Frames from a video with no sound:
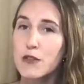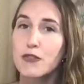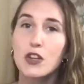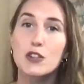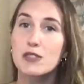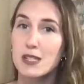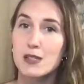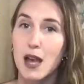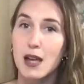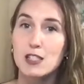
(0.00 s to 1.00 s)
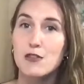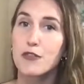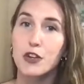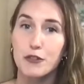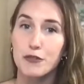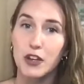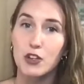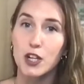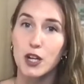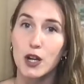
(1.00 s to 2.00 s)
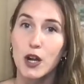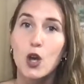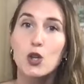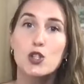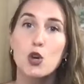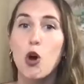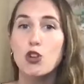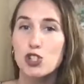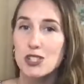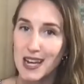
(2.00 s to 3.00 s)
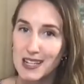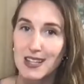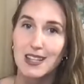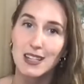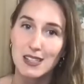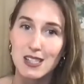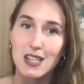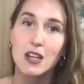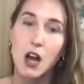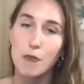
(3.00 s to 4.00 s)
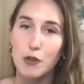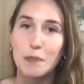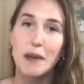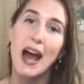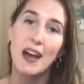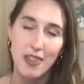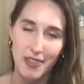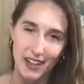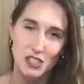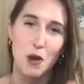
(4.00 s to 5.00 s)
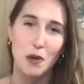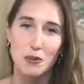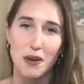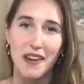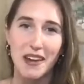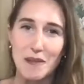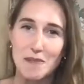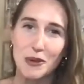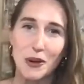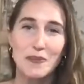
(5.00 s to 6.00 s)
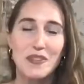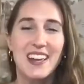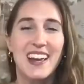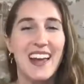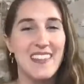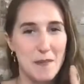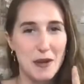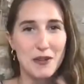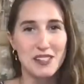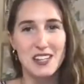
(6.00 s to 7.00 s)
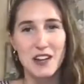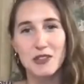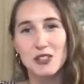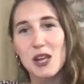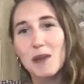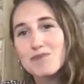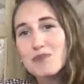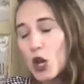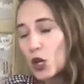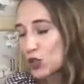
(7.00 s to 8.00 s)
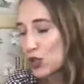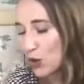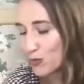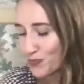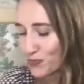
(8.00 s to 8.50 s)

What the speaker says: fear of success, fear of failure. So I'll just take the easy comfort path. That's probably why that came through. And that may resonate for some. So